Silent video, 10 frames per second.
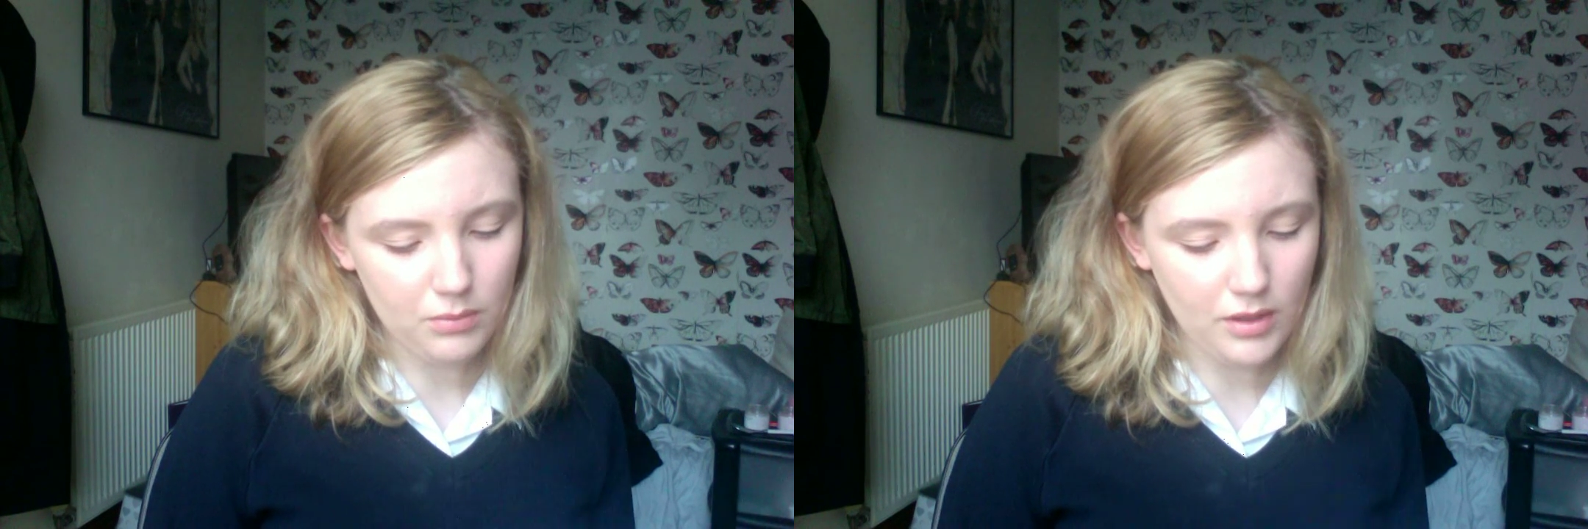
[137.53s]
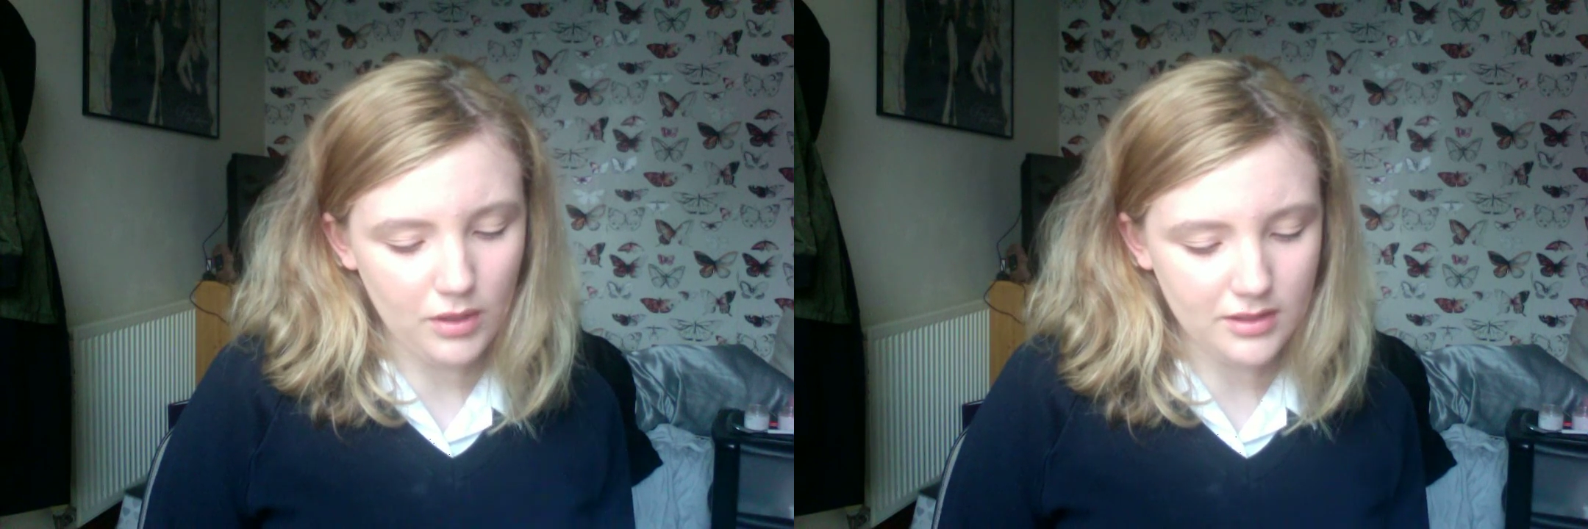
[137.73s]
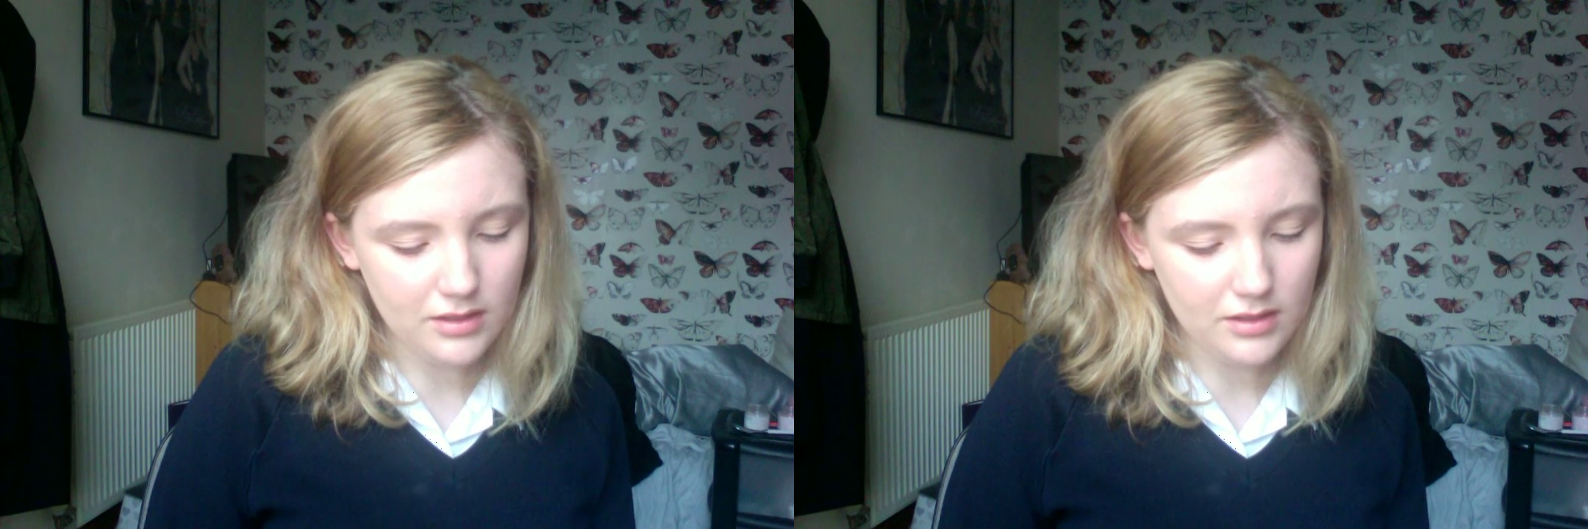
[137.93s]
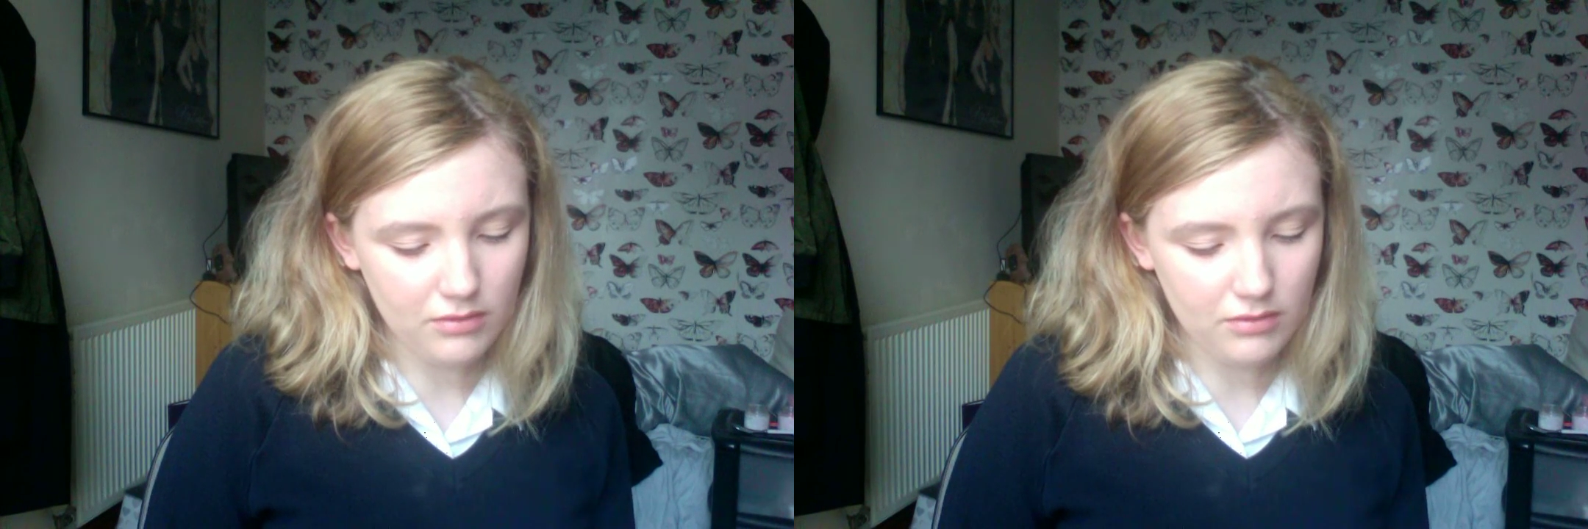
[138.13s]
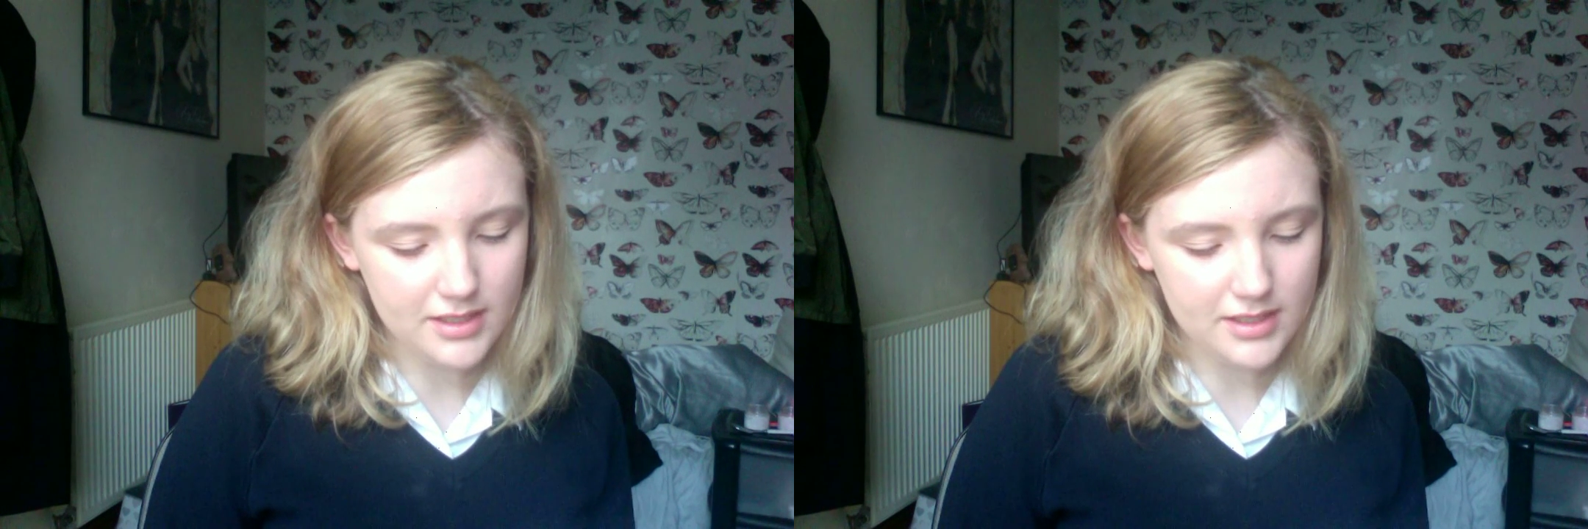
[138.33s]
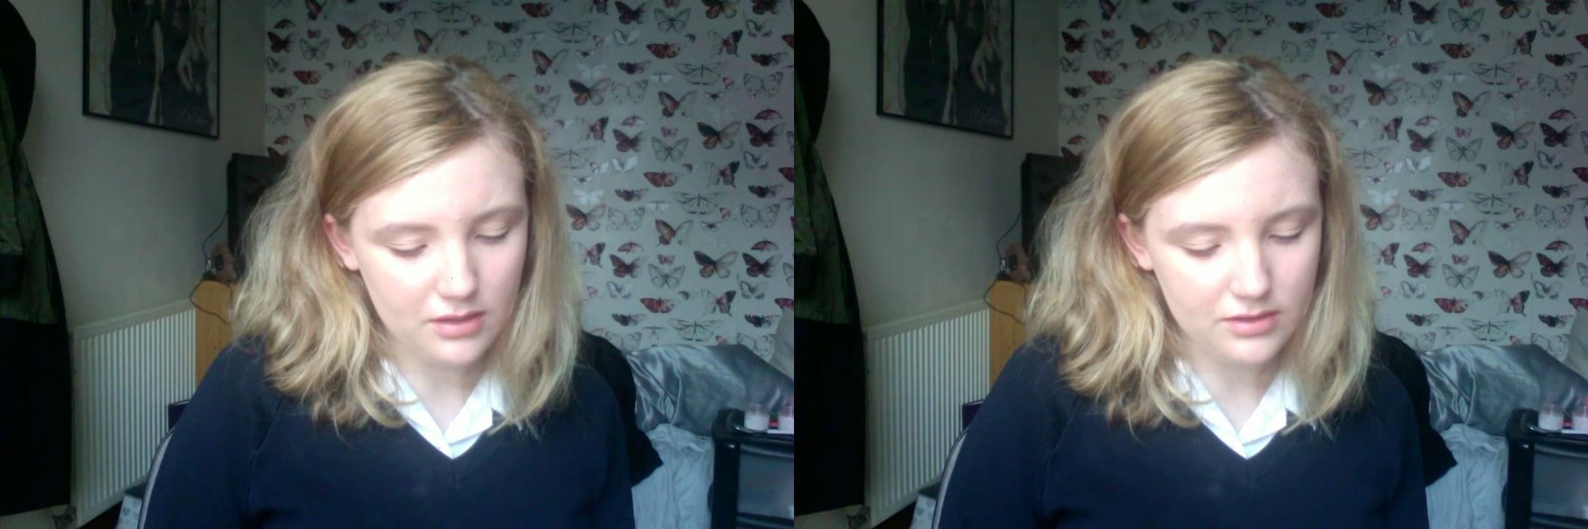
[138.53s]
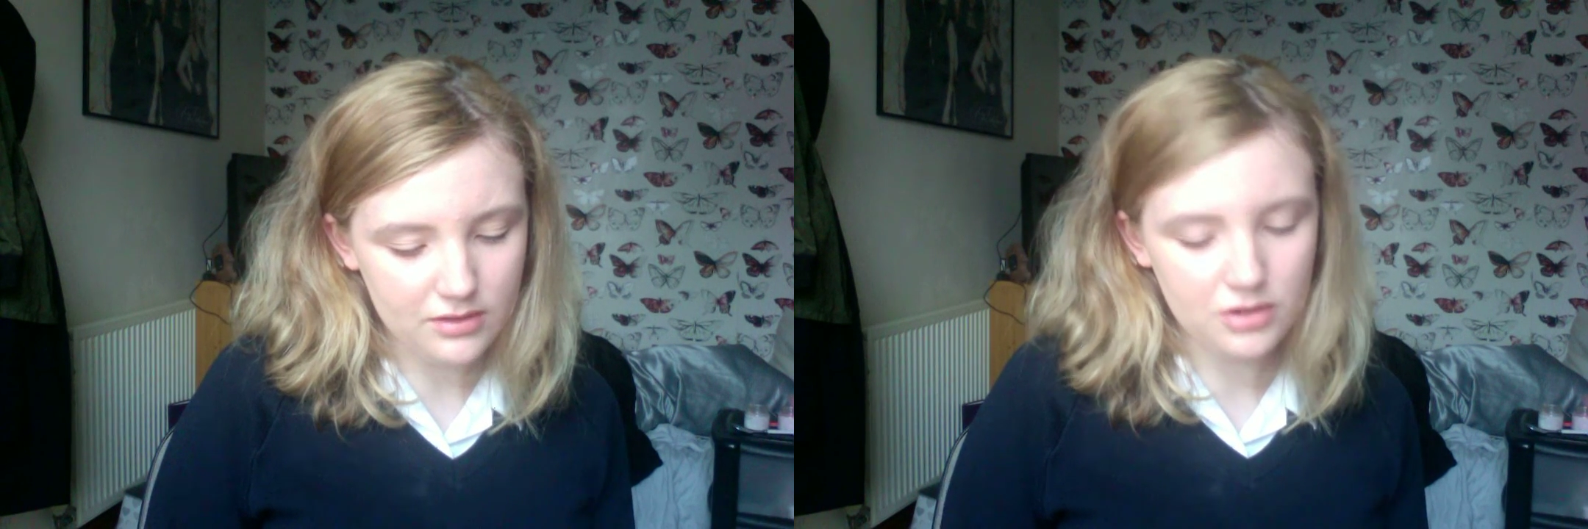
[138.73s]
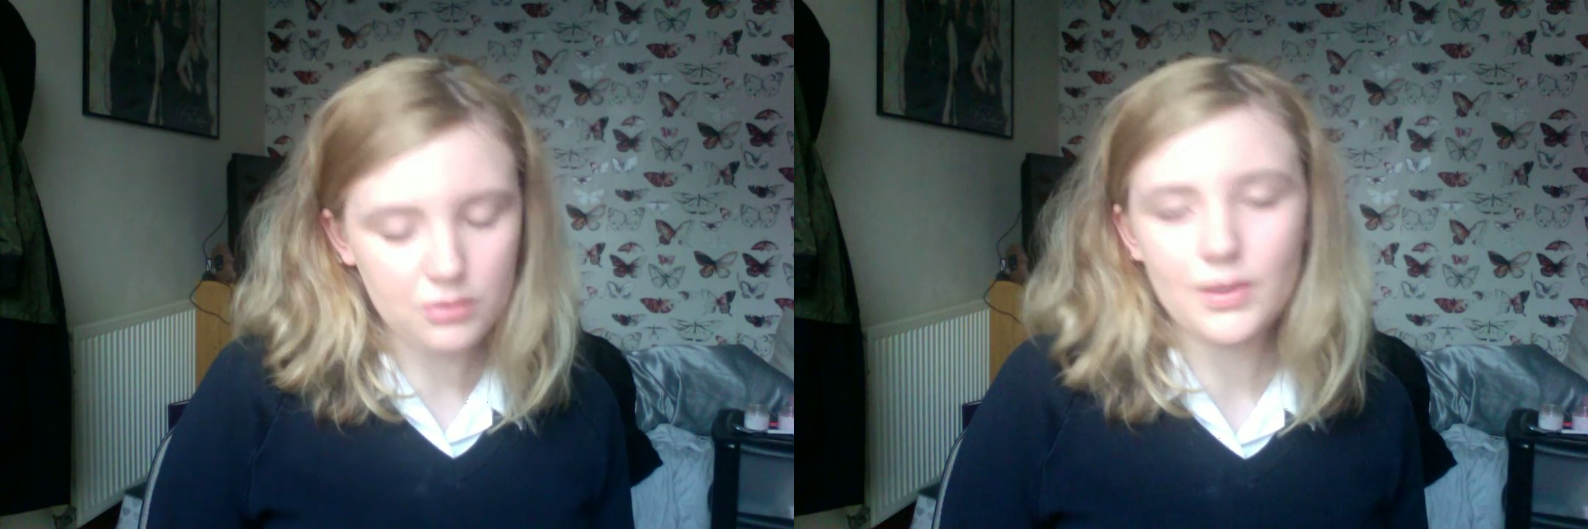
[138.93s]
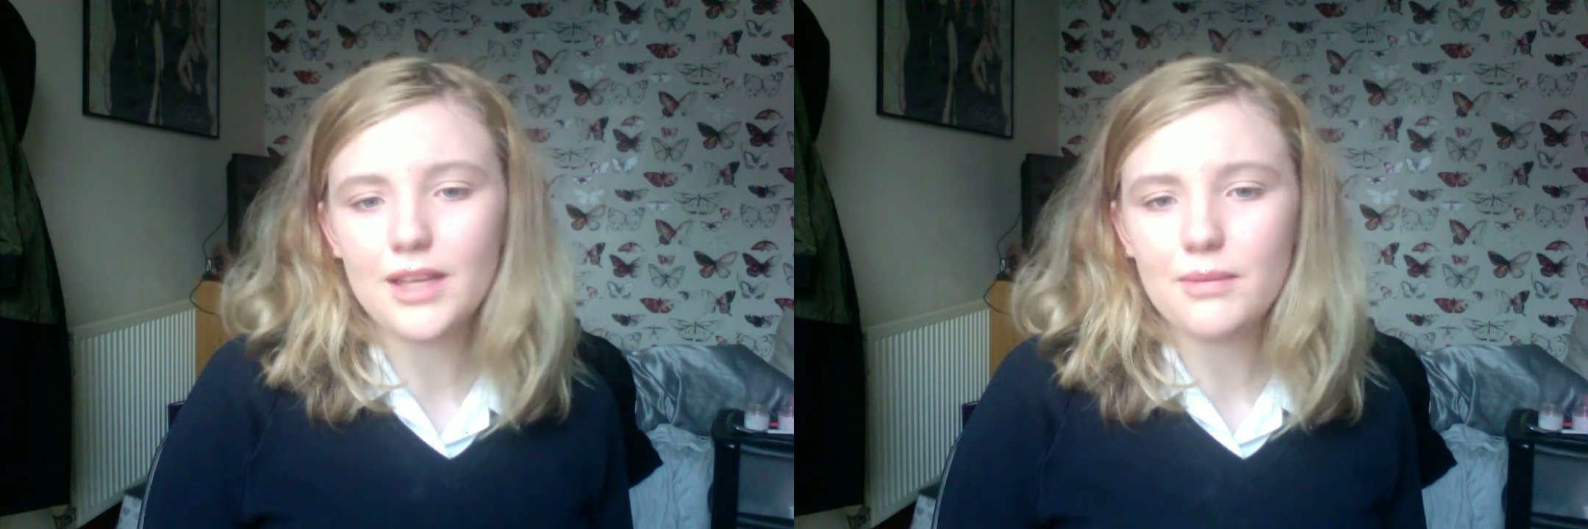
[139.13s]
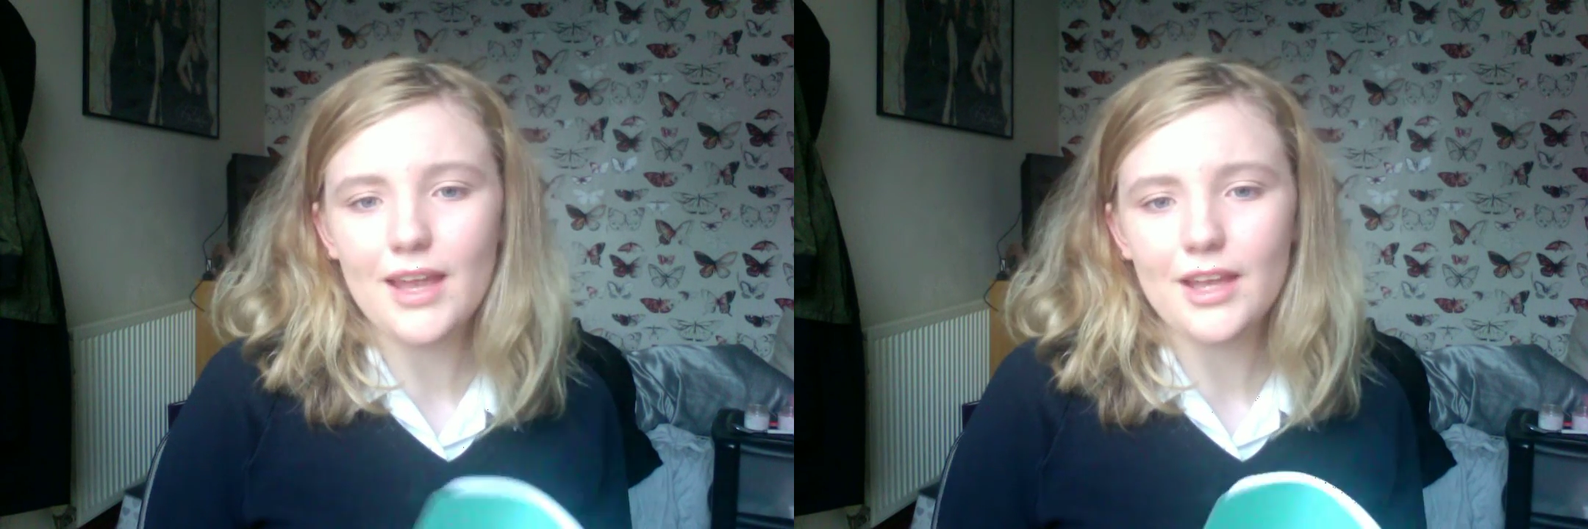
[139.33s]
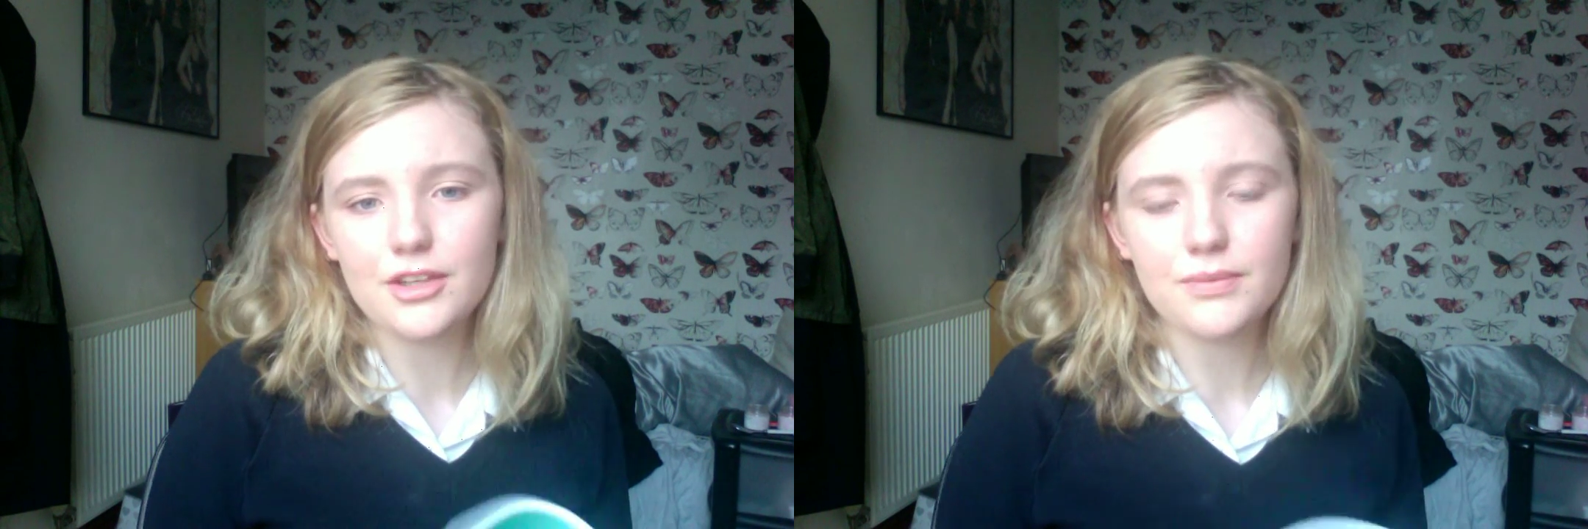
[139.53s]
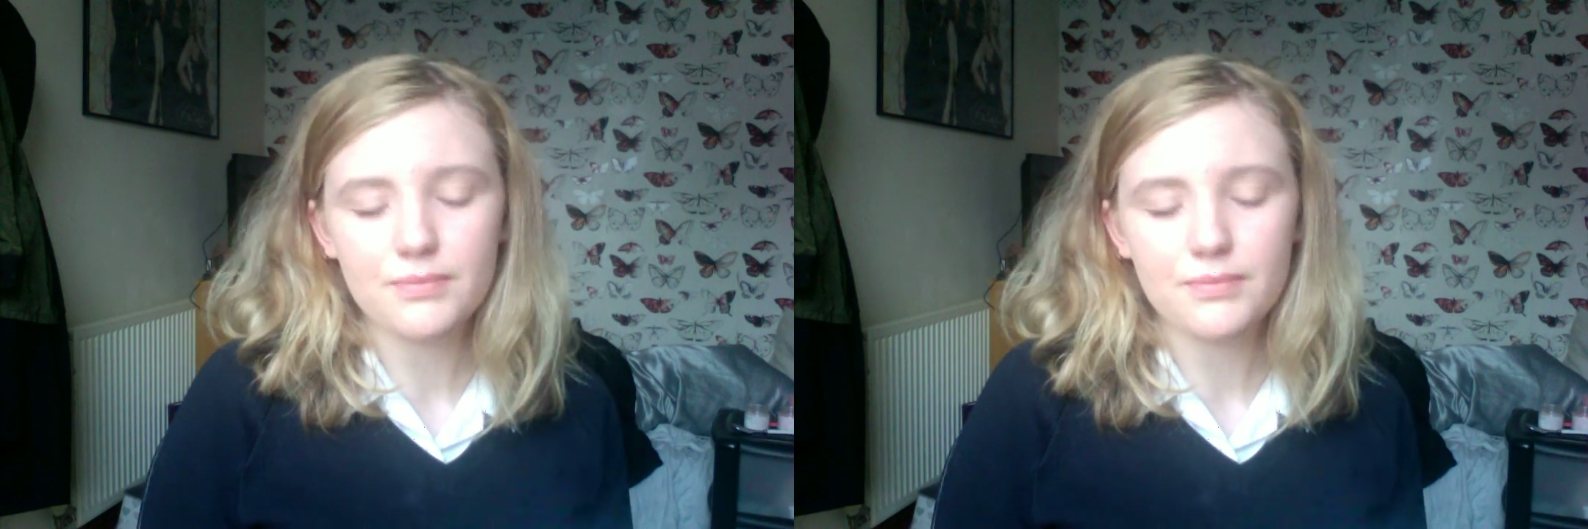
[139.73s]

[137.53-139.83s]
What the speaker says: Why did I write it on such a weird page?